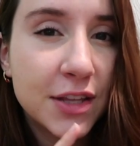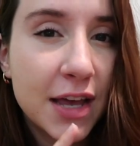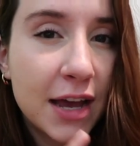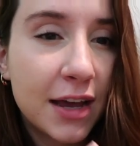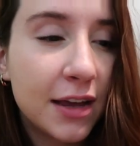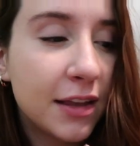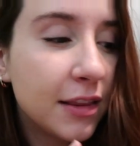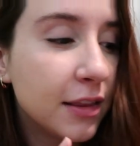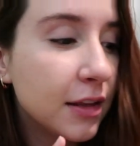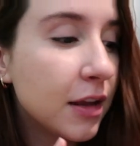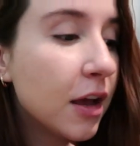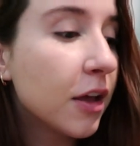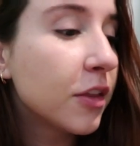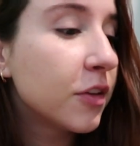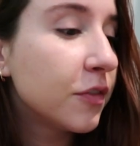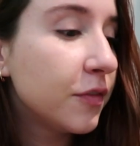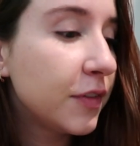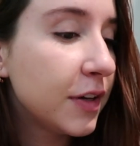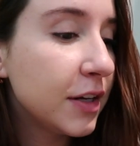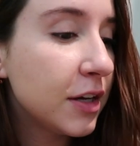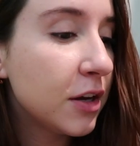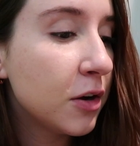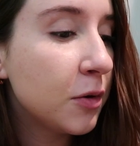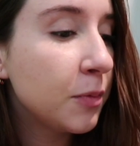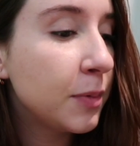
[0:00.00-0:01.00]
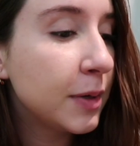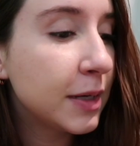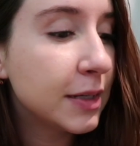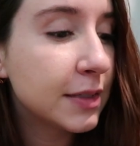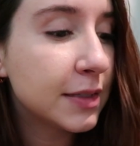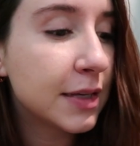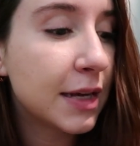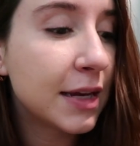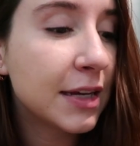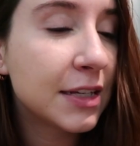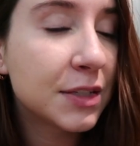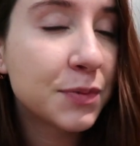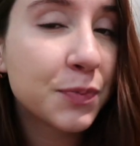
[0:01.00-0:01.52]
that in the other video because
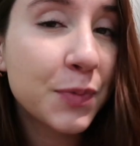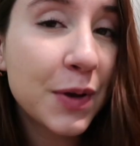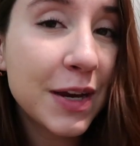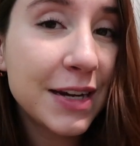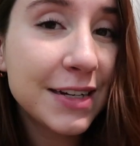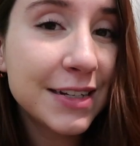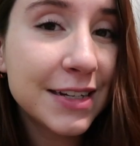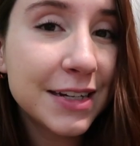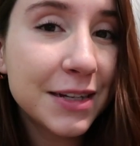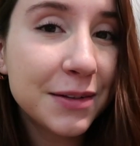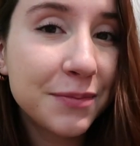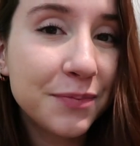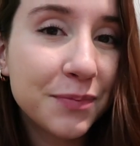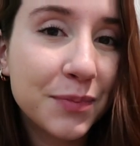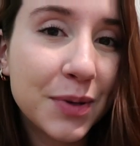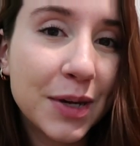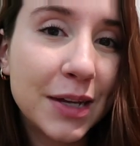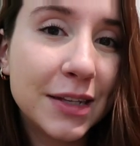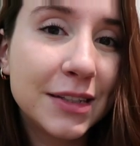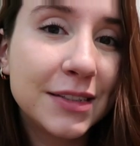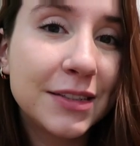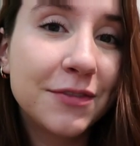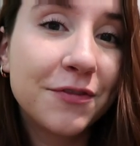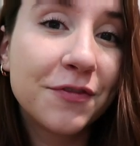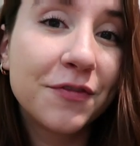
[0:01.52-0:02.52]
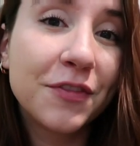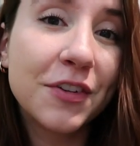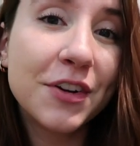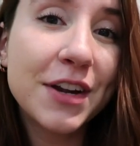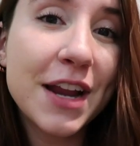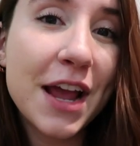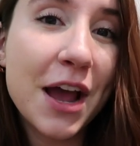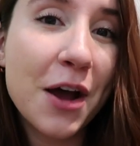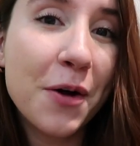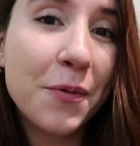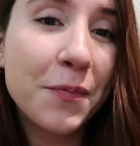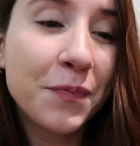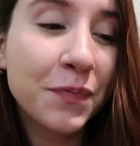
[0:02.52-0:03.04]
I explained it, but for
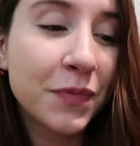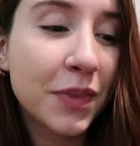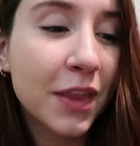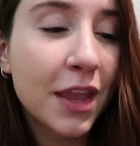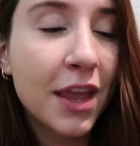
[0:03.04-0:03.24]
now,